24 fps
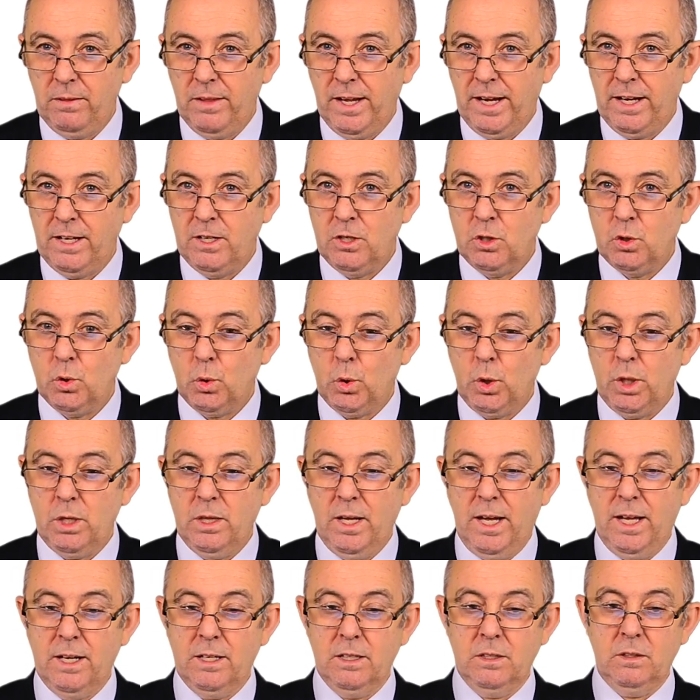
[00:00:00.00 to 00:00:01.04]
They enjoy
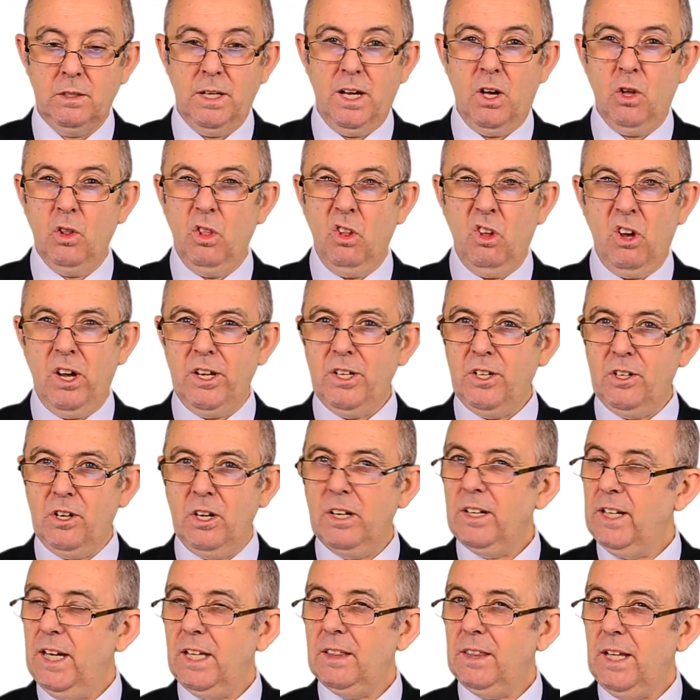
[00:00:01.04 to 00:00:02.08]
that. And online you
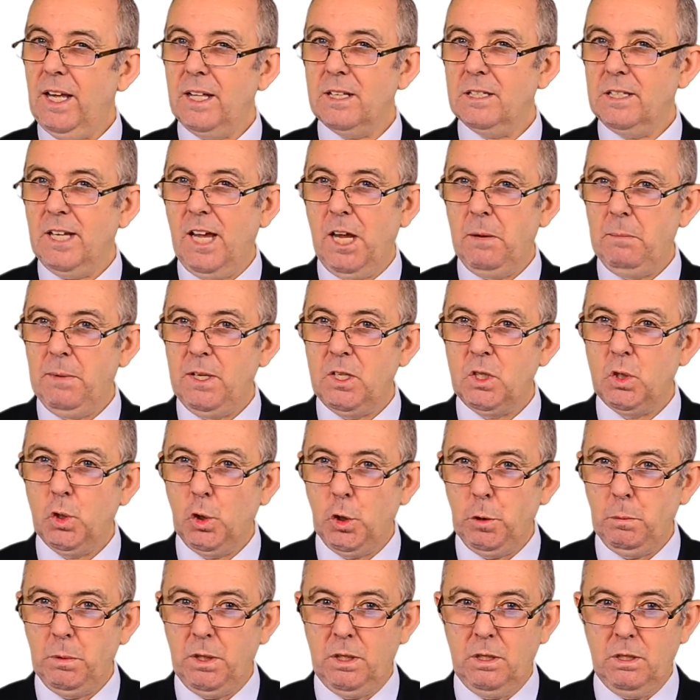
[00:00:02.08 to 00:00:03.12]
don't get that same
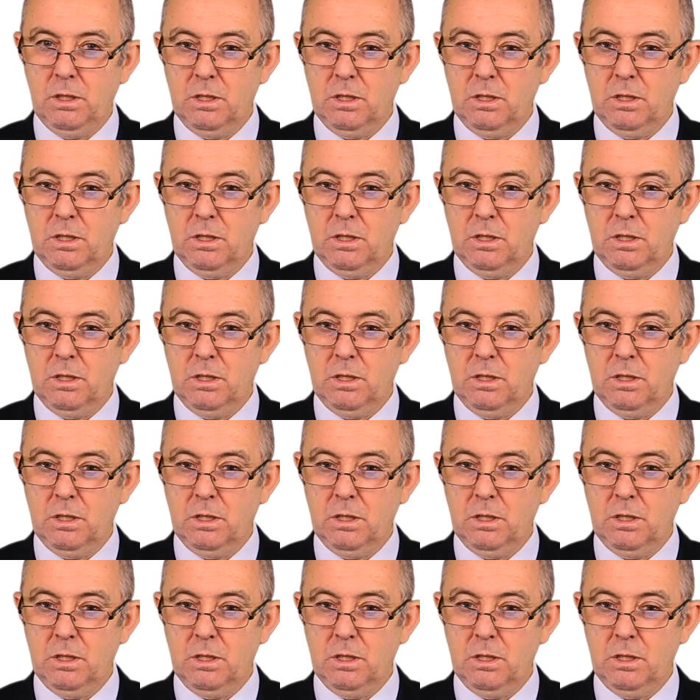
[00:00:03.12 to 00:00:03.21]
enjoyment.